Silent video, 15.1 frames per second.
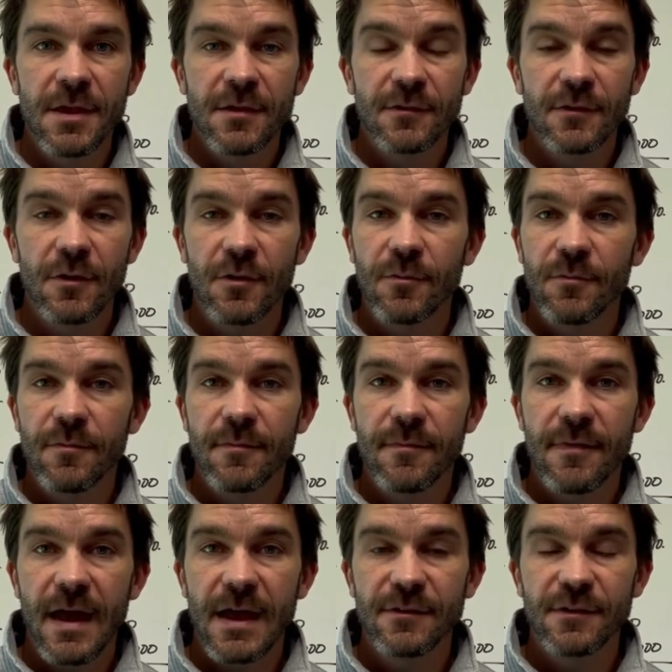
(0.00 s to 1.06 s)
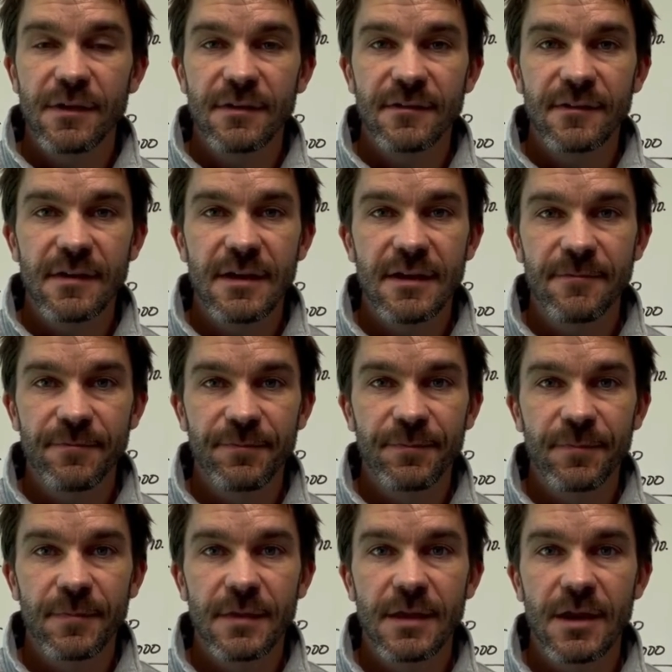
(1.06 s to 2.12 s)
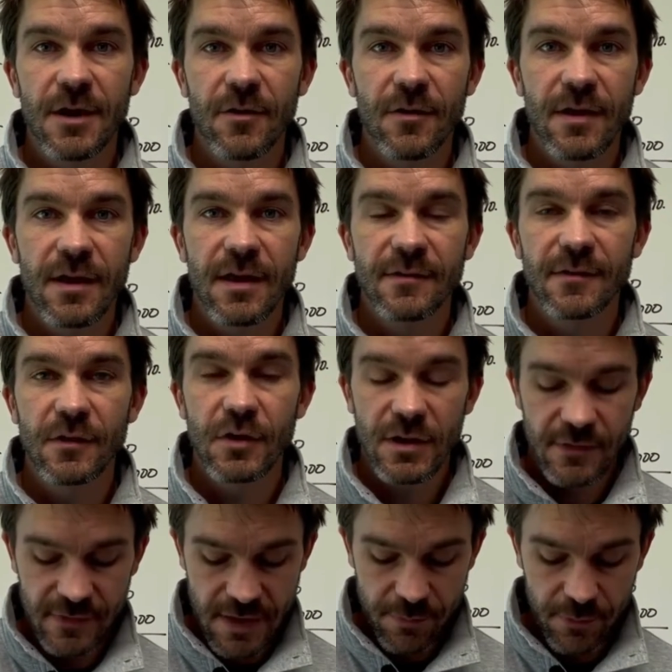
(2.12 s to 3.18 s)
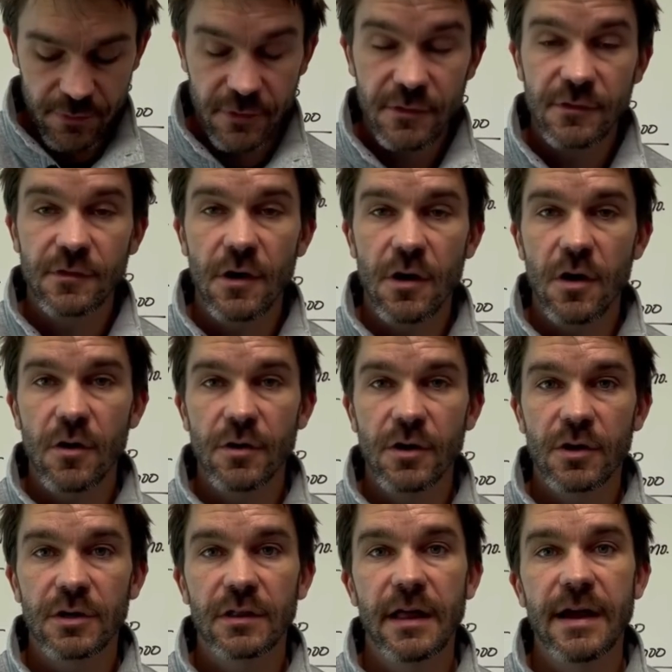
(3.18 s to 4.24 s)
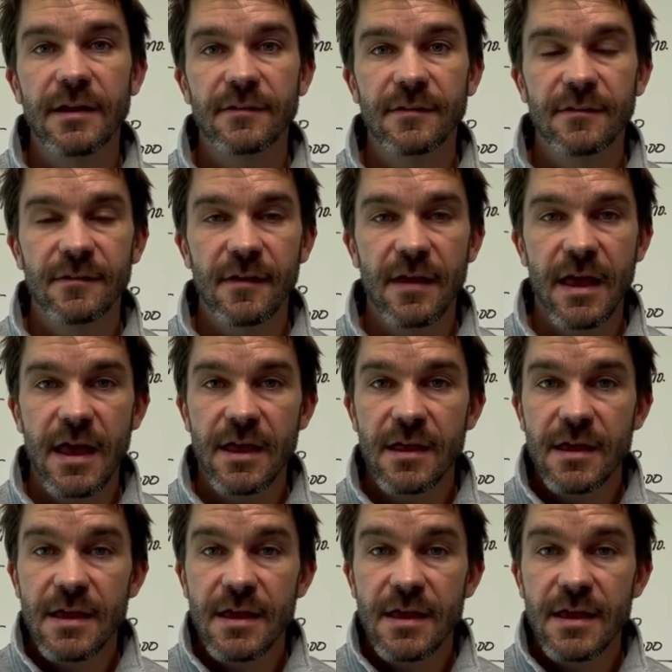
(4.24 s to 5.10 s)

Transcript: So as you can see, it's a good example to show your clients and say, hey,